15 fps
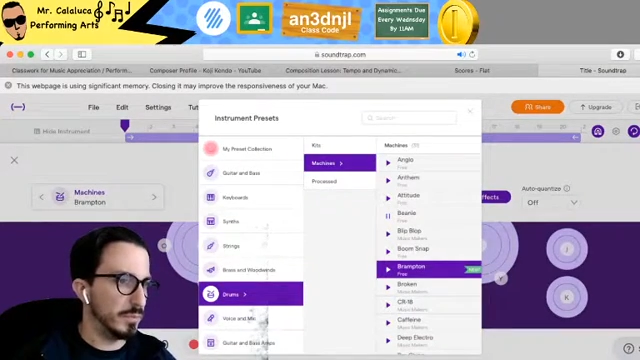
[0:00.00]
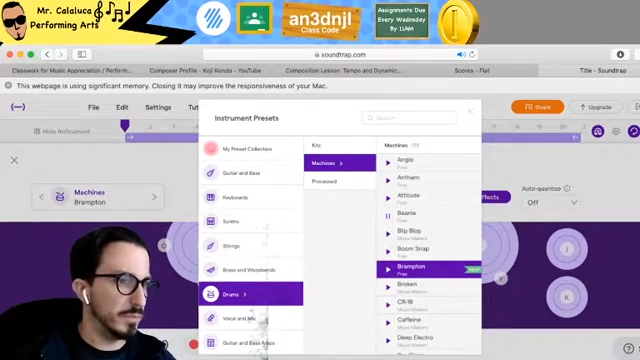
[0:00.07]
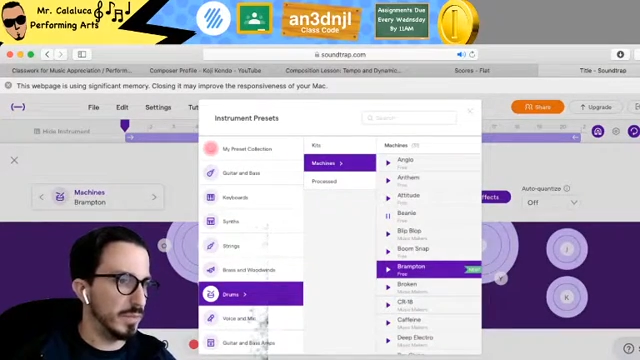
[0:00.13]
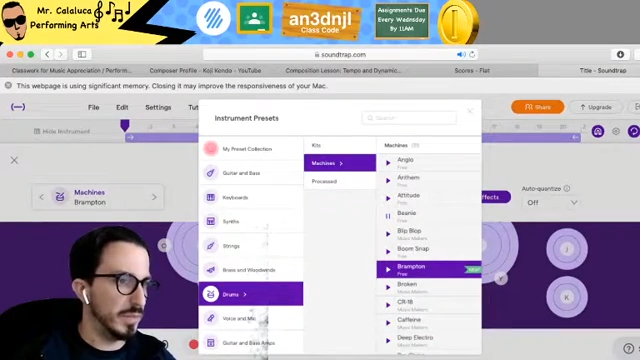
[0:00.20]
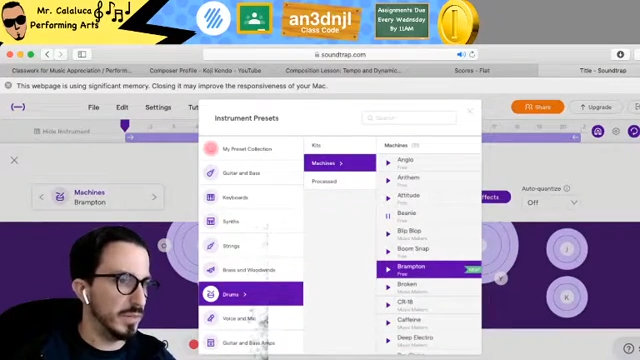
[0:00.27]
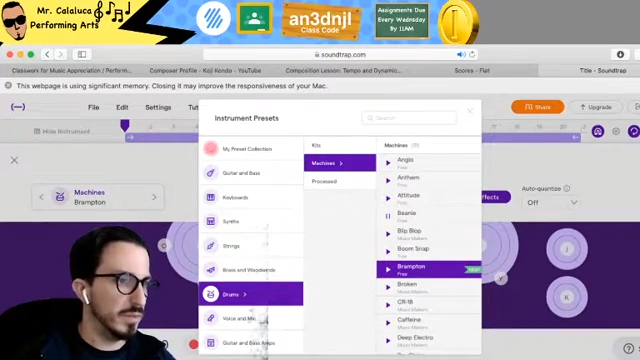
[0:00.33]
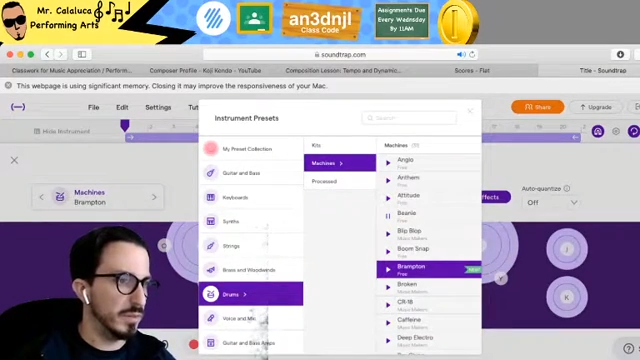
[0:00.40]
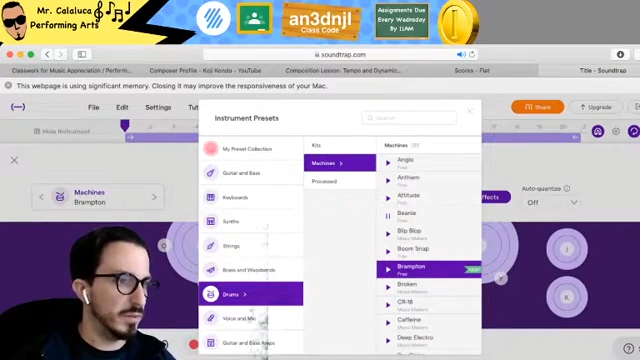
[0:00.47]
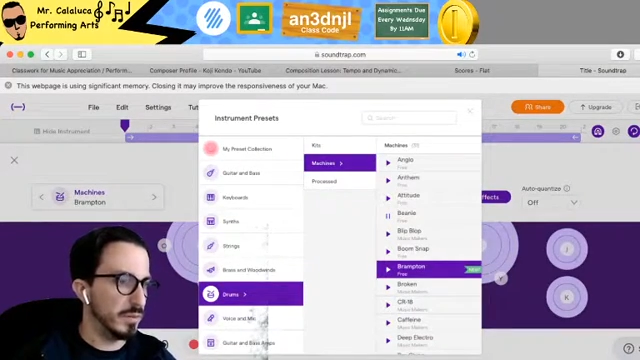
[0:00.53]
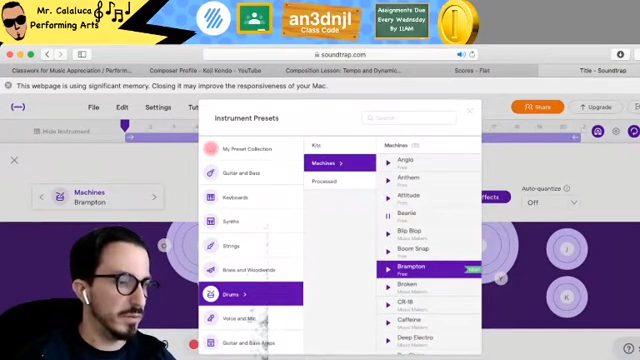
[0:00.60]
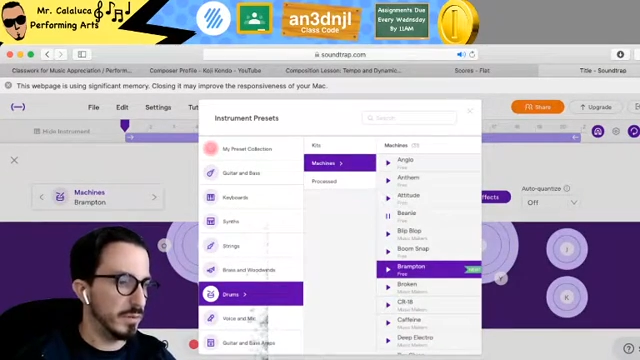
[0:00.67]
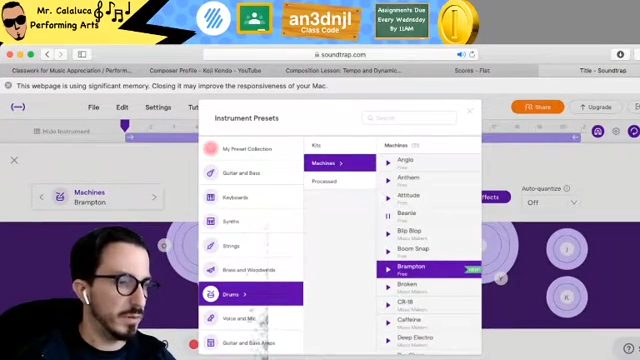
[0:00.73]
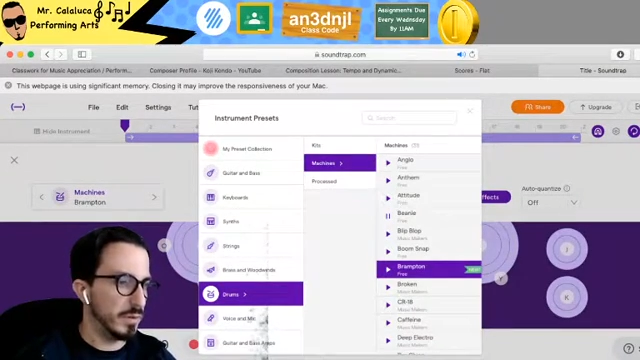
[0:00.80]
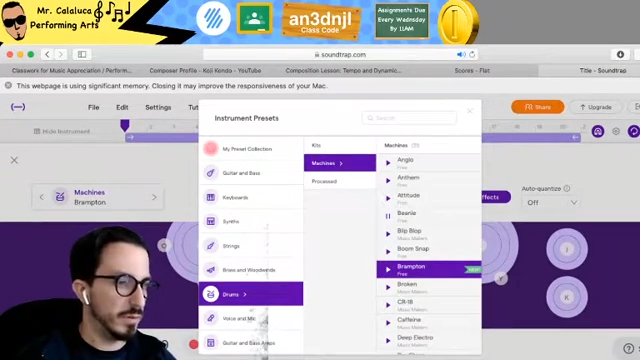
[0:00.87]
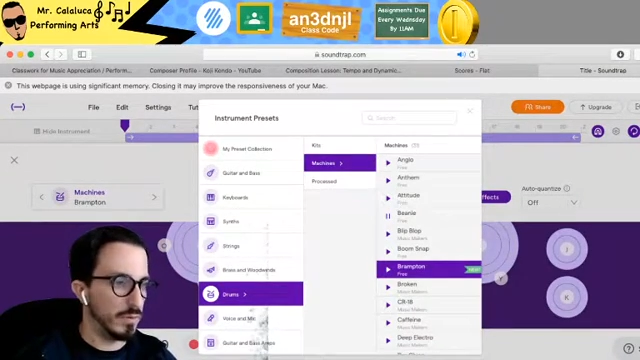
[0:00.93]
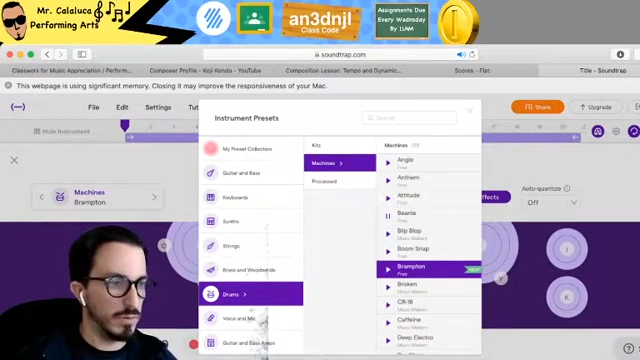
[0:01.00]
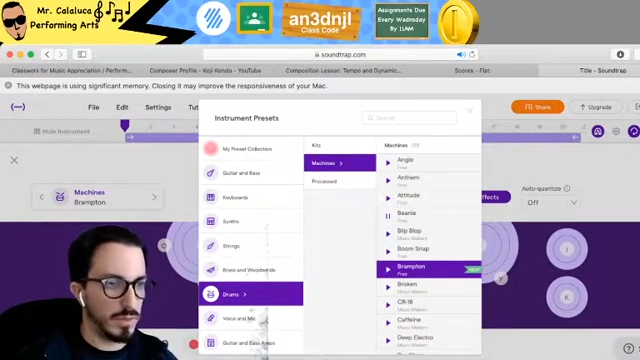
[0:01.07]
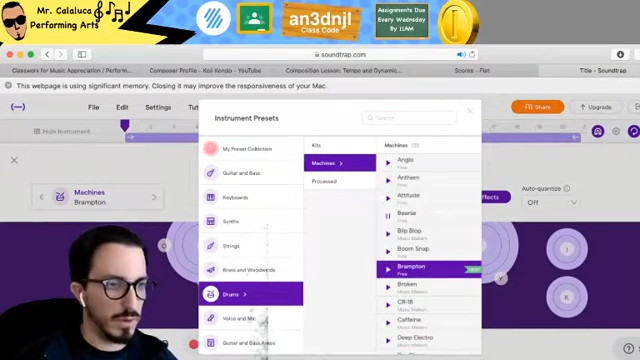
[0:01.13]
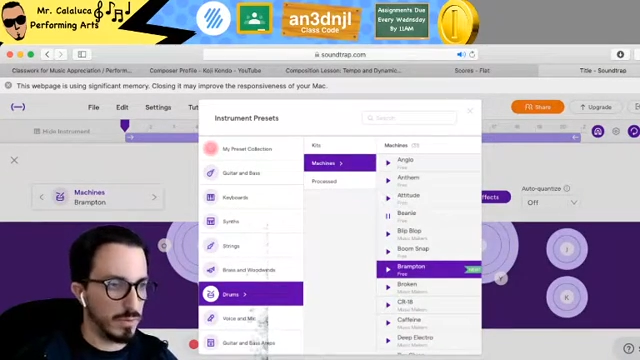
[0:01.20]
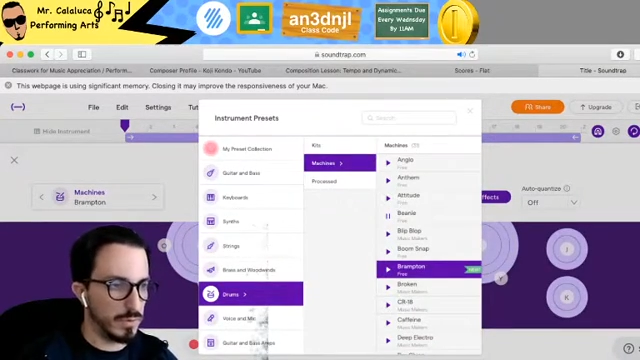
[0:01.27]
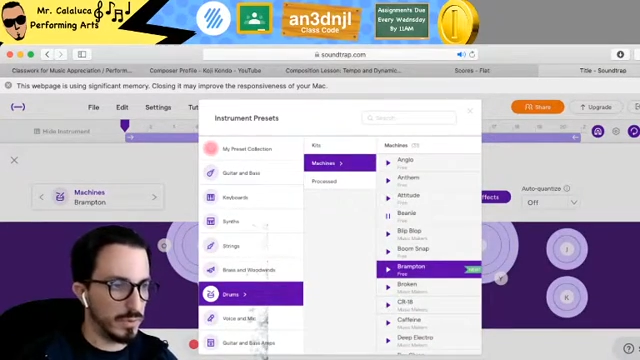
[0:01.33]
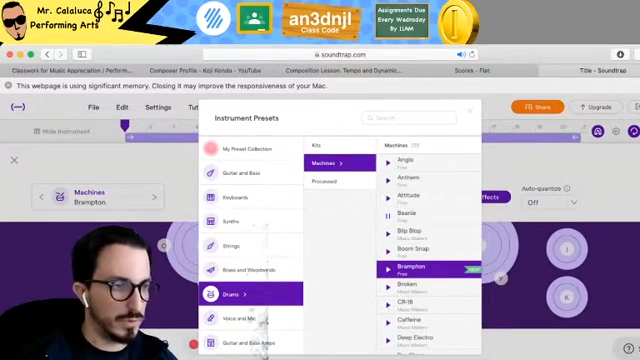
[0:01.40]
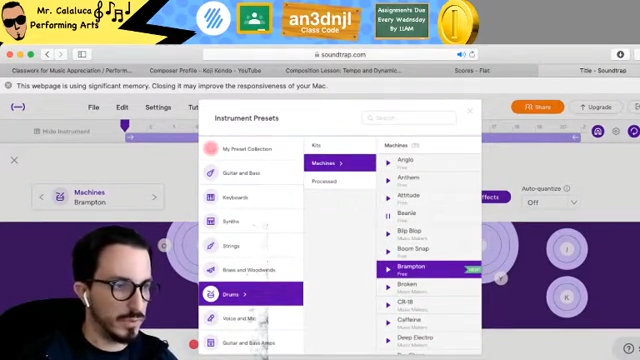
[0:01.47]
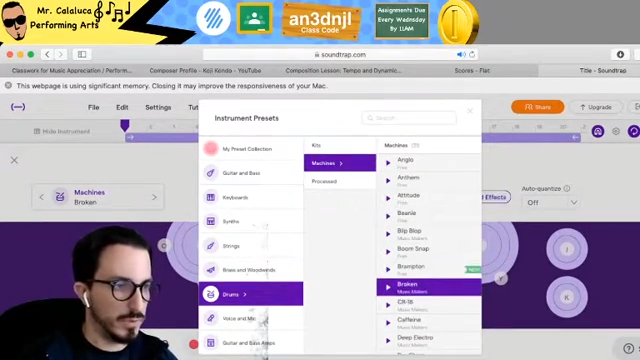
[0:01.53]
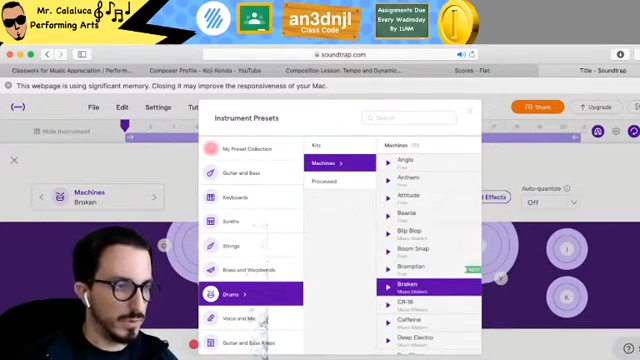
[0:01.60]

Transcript: beanie. I don't know what that one is.